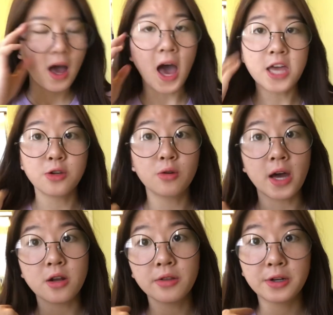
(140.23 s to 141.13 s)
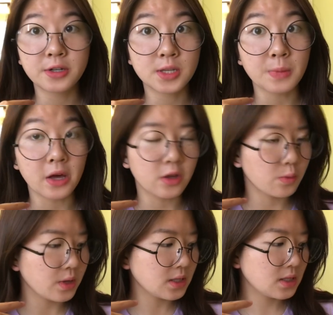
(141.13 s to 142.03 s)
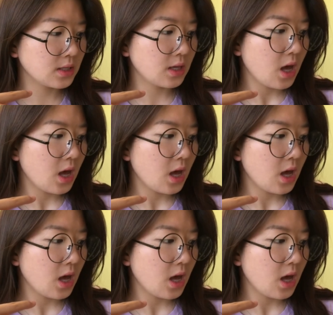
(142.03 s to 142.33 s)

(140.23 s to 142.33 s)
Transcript: I know there are some other ones.